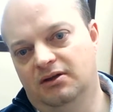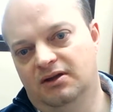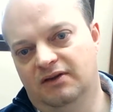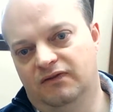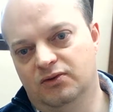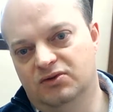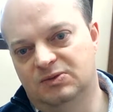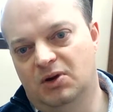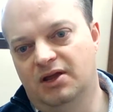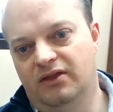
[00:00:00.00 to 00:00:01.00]
if you
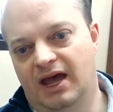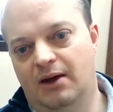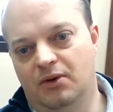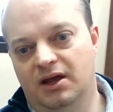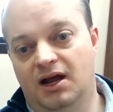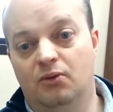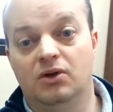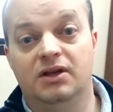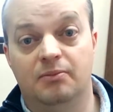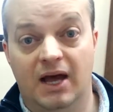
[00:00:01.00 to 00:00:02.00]
respond that way, I will
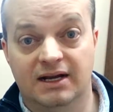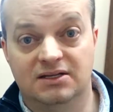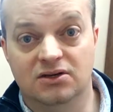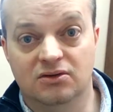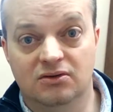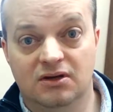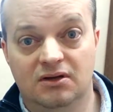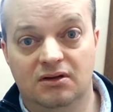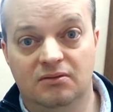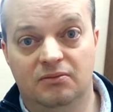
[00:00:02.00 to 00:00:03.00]
get back to you,
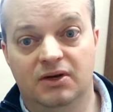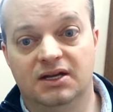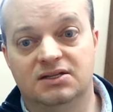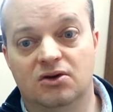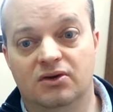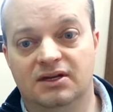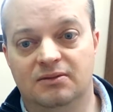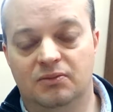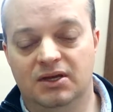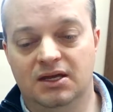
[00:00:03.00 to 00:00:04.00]
but it's going to
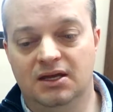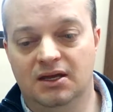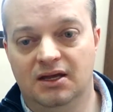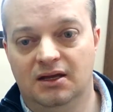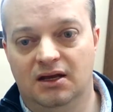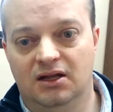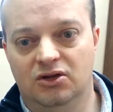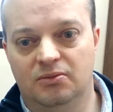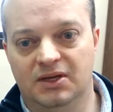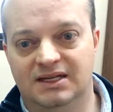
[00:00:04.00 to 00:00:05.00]
be a
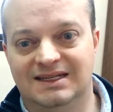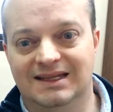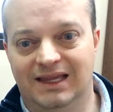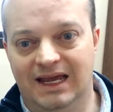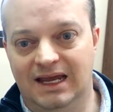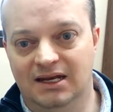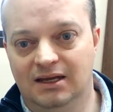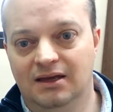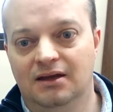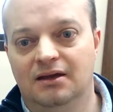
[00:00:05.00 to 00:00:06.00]
little bit delayed.
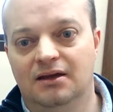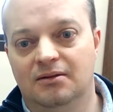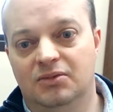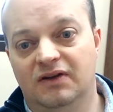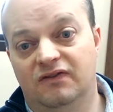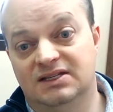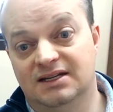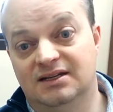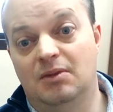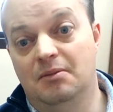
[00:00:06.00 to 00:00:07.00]
But if you send
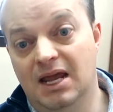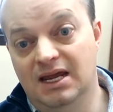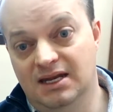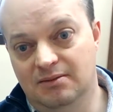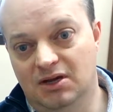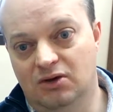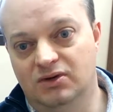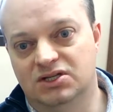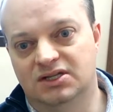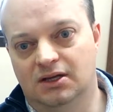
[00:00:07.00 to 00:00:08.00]
it to my main email,
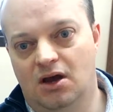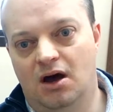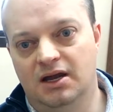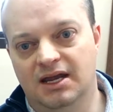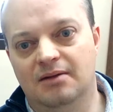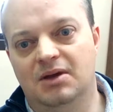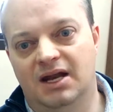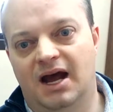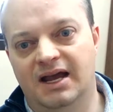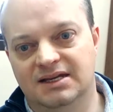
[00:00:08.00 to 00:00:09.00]
which is the
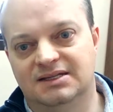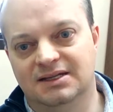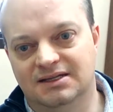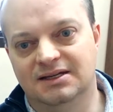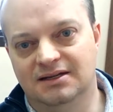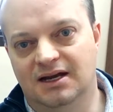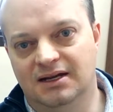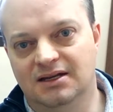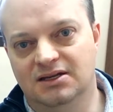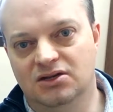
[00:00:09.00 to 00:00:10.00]

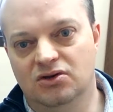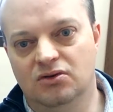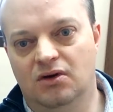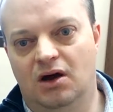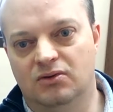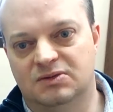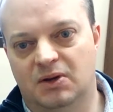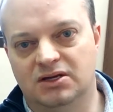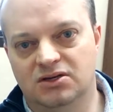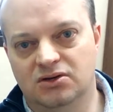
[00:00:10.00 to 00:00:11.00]
conm@iecc.edu, I'll
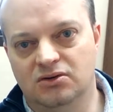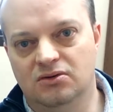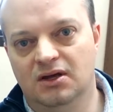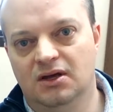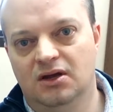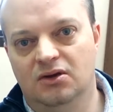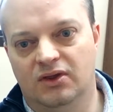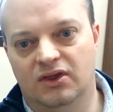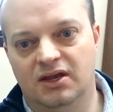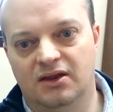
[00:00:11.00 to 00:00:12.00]
respond to you
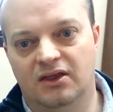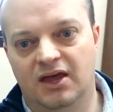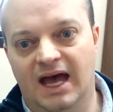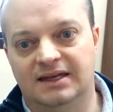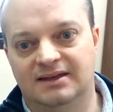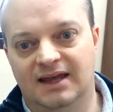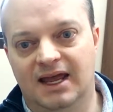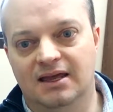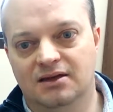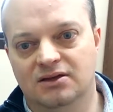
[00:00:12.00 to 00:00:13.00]
within that
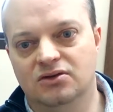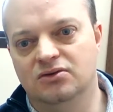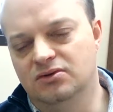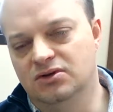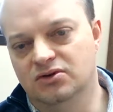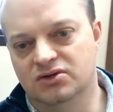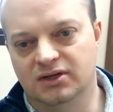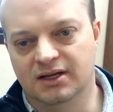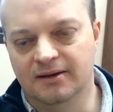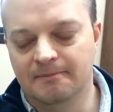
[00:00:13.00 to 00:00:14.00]
day, usually.